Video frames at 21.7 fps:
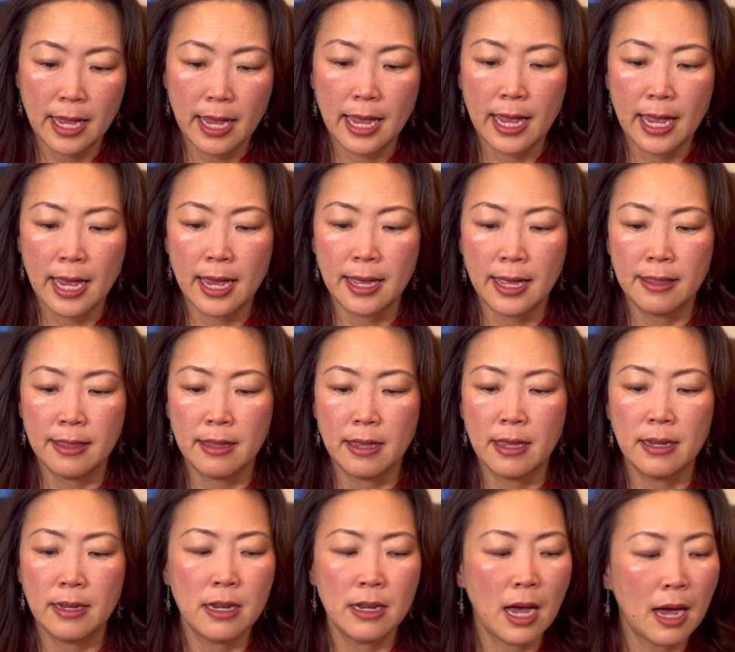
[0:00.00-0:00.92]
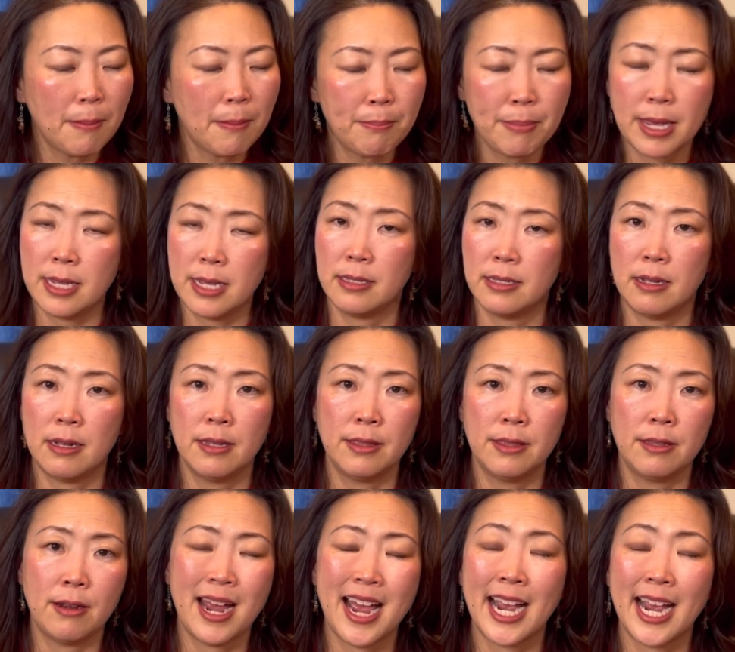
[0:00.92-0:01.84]
and not based on
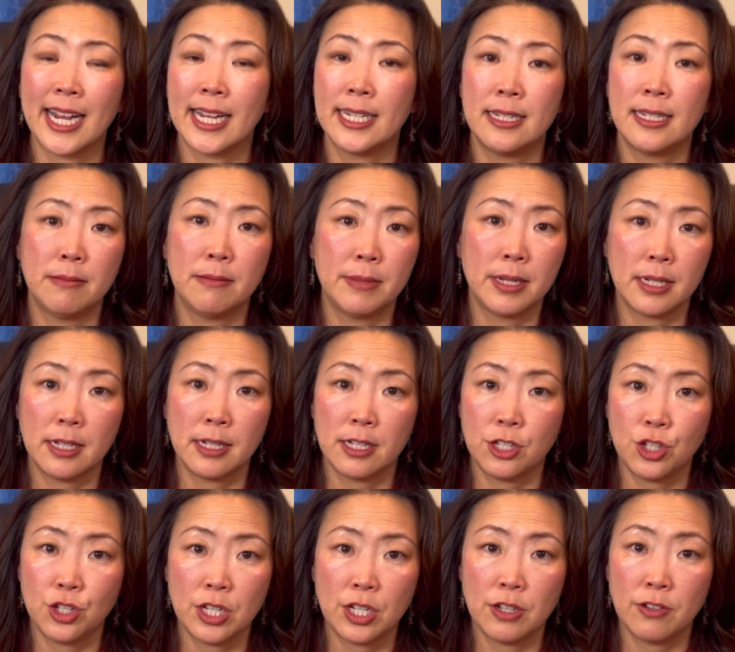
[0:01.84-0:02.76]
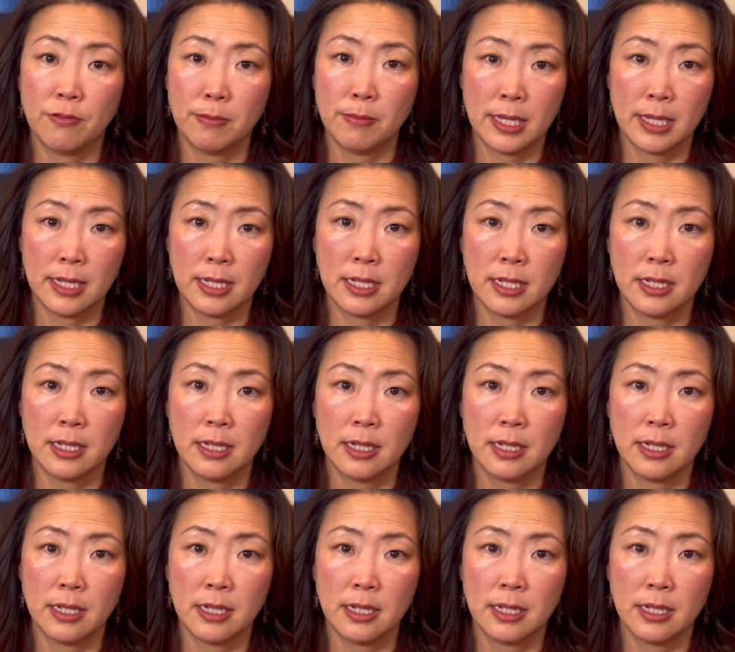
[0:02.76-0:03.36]
their academic achievement,